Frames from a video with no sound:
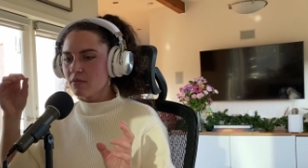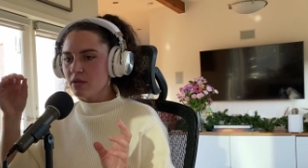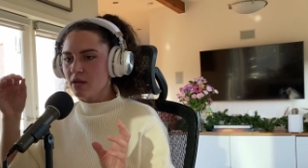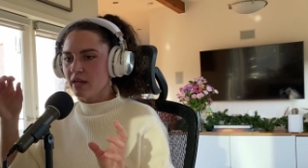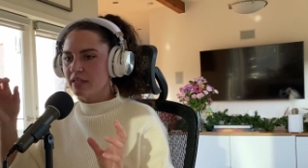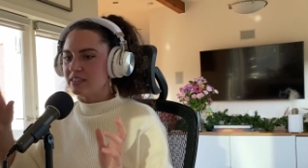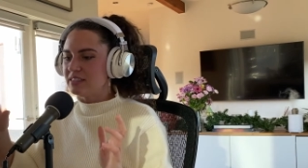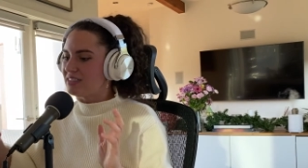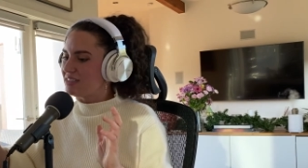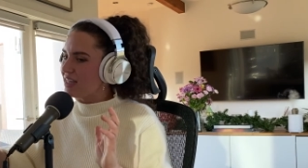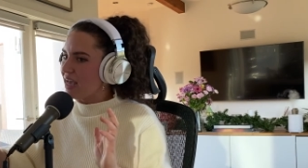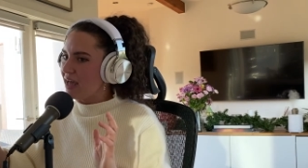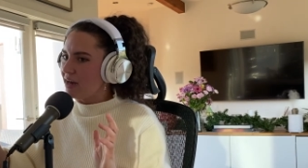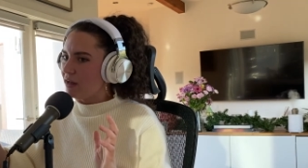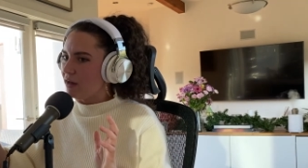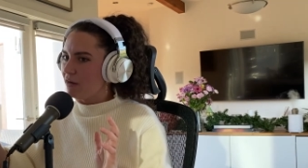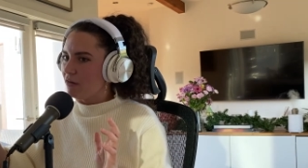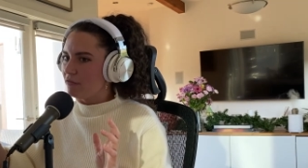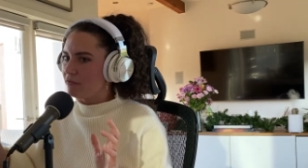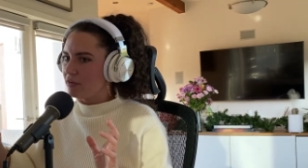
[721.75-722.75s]
instead
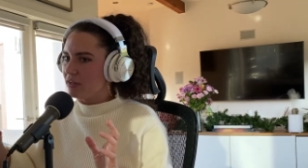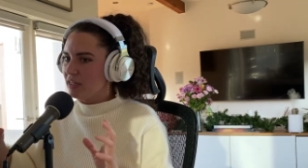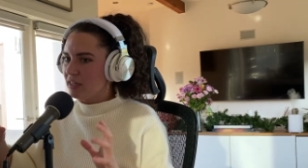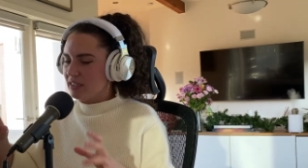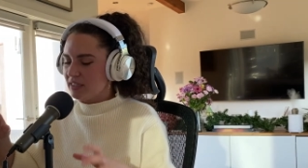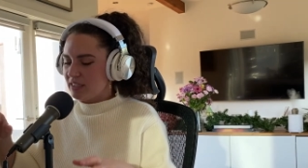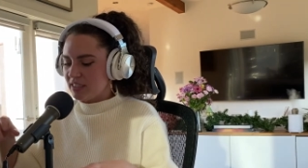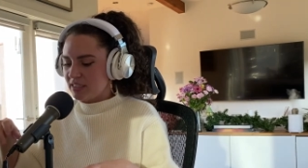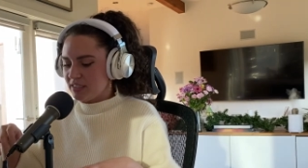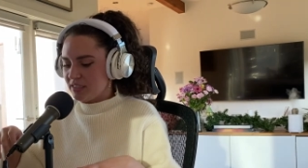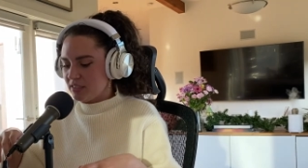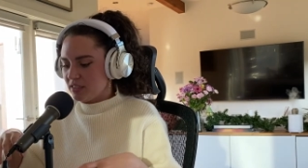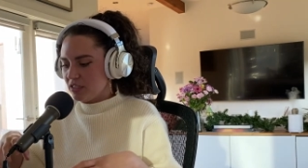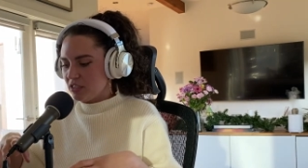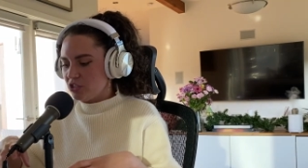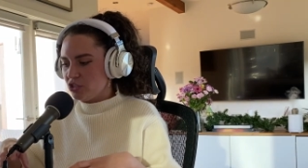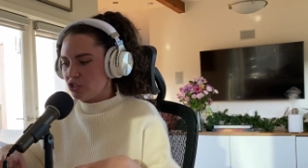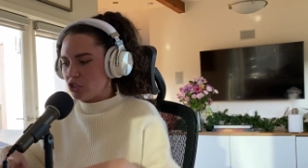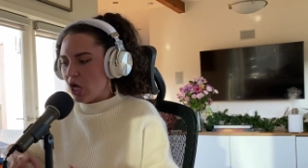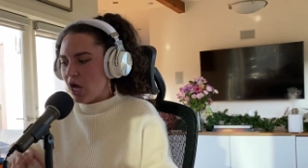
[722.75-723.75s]
of this
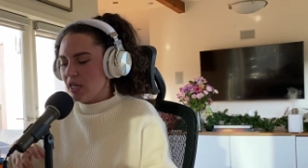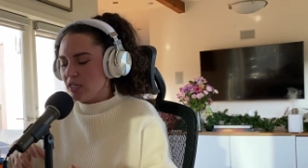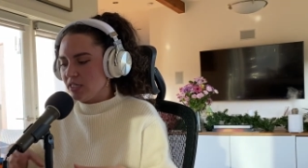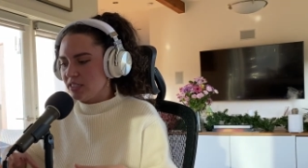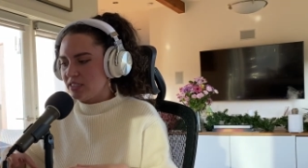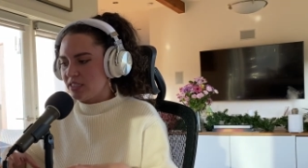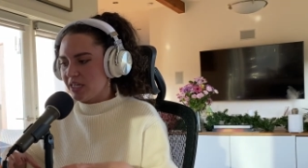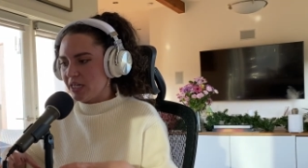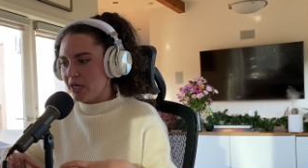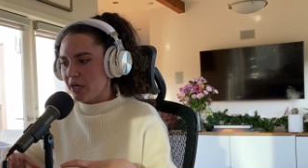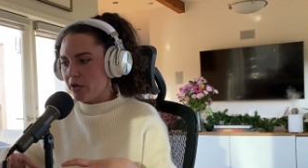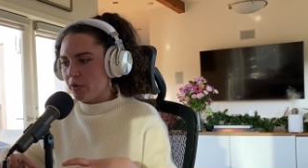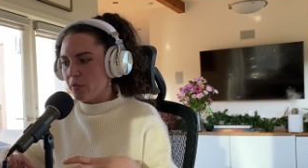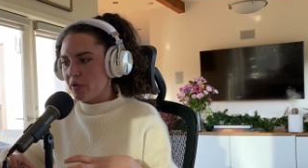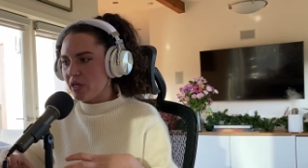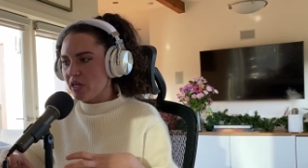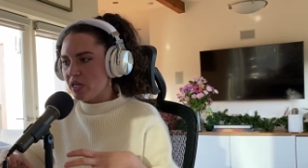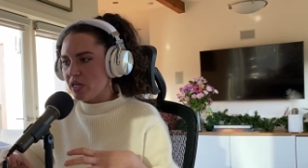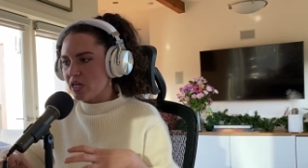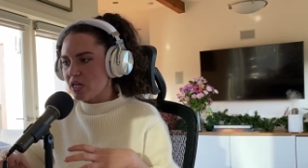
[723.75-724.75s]

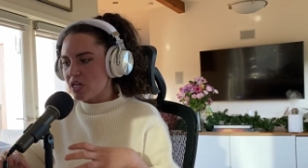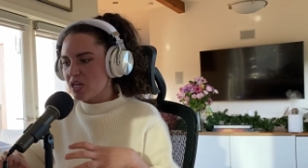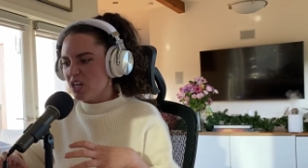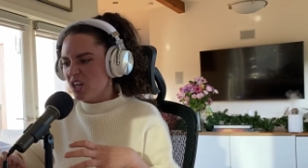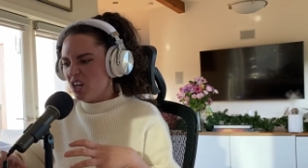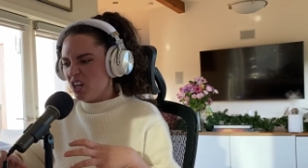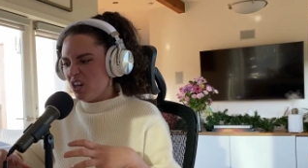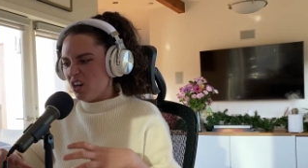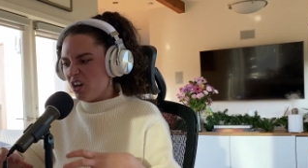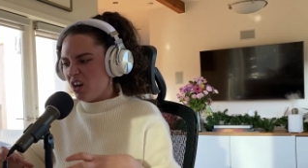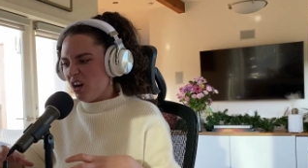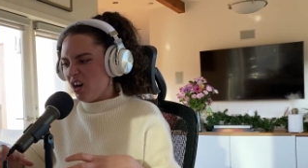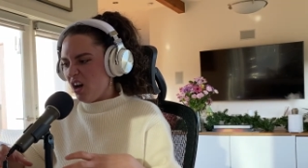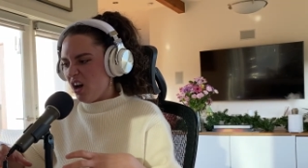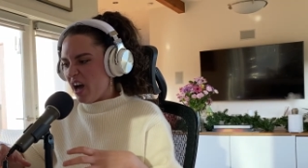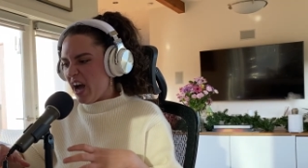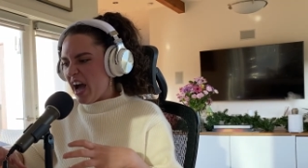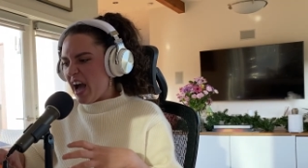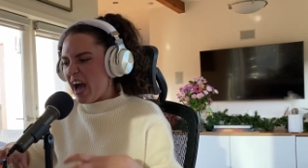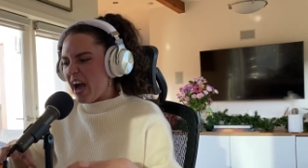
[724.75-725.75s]
solitary
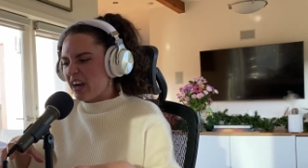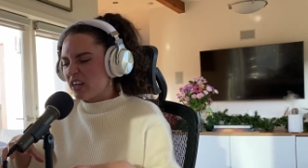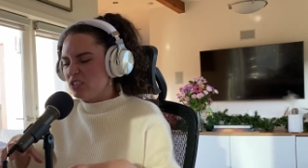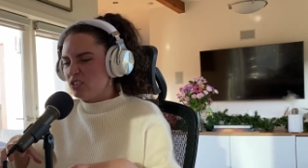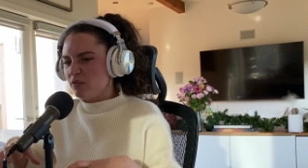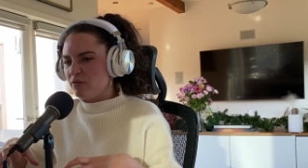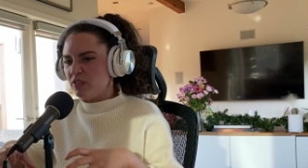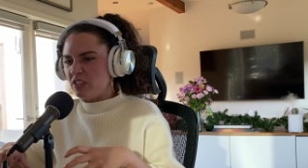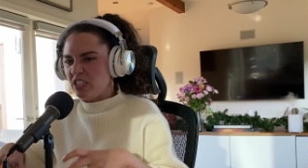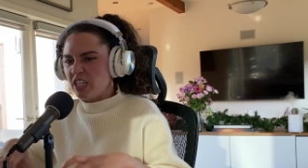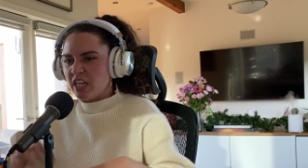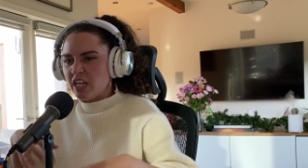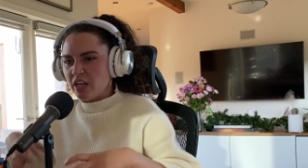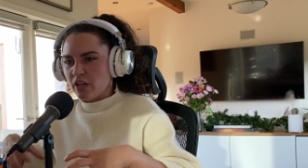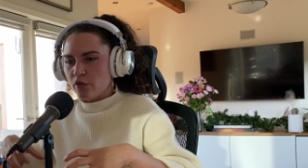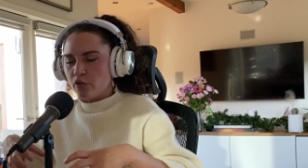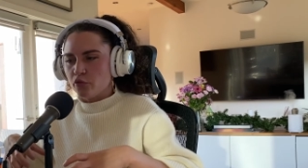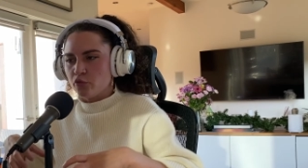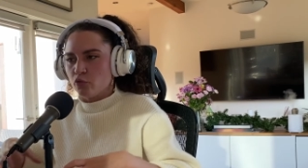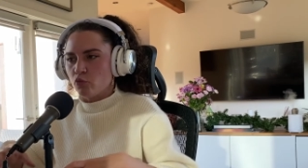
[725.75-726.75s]
act of
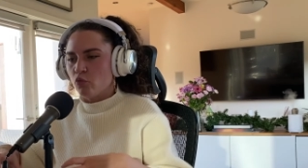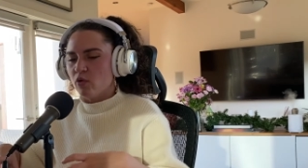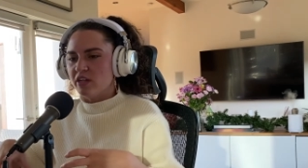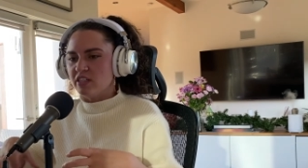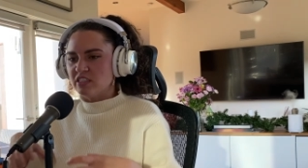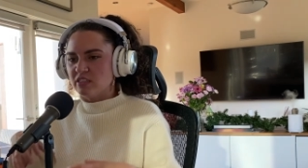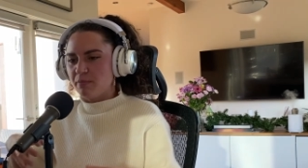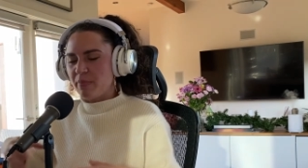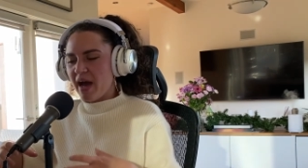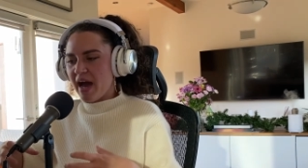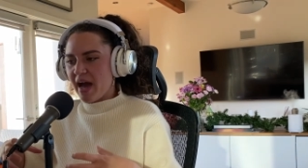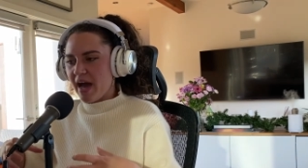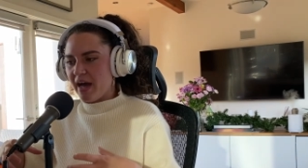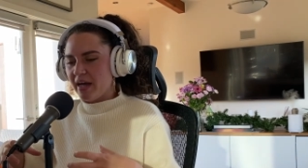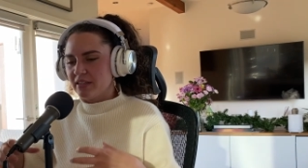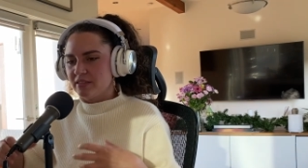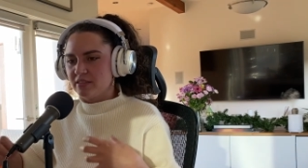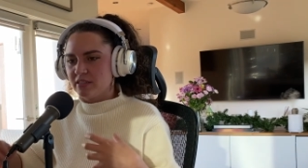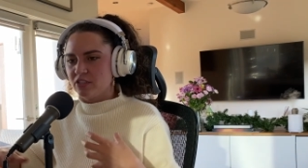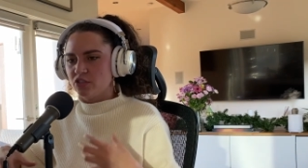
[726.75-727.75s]
digging through one's
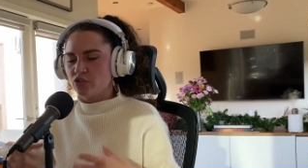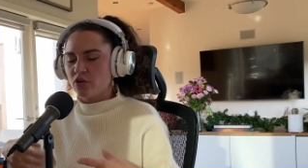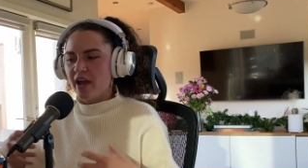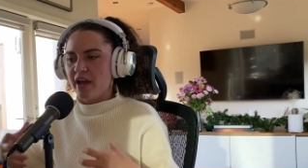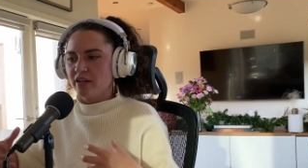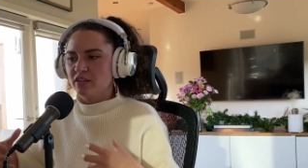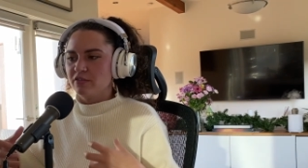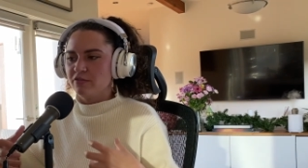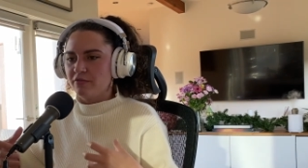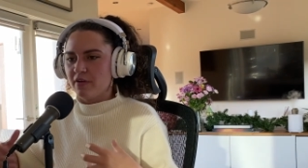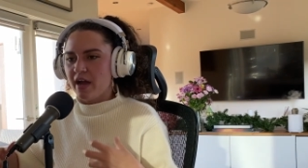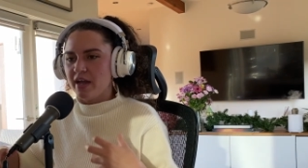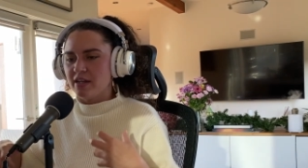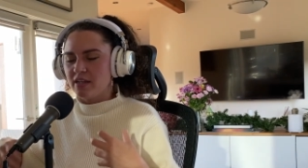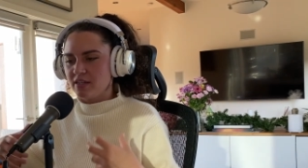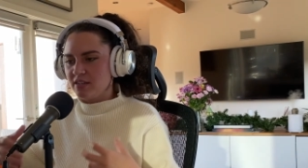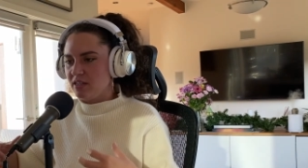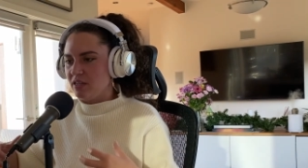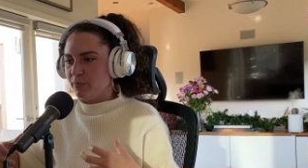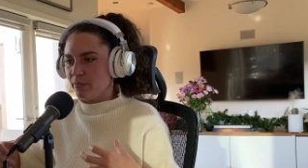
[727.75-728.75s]
past and trying to find
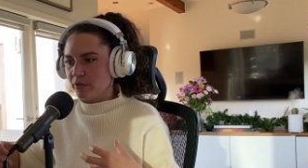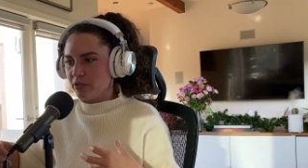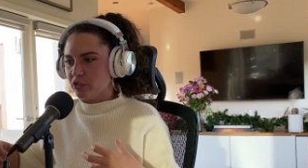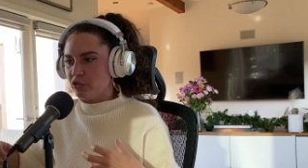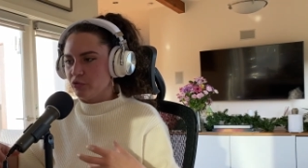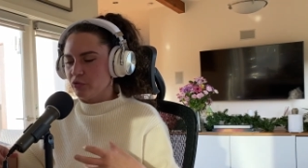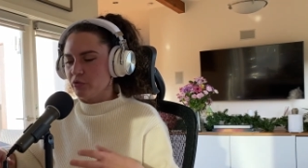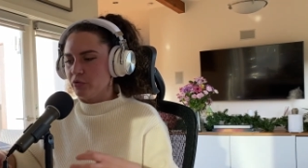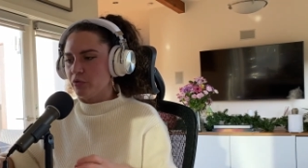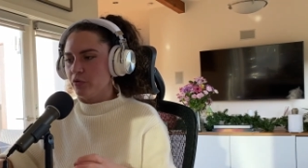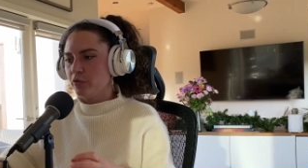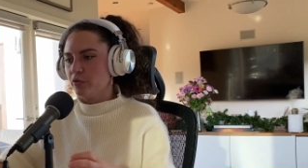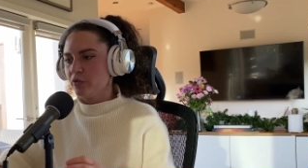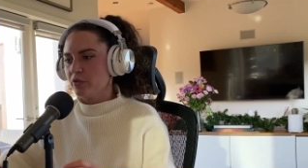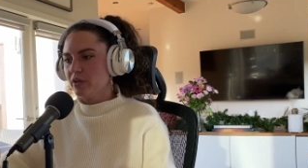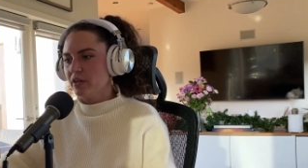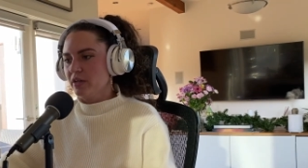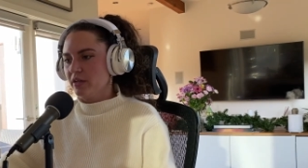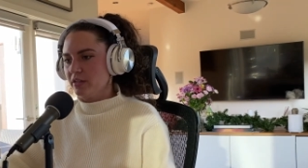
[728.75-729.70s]
a deeper truth.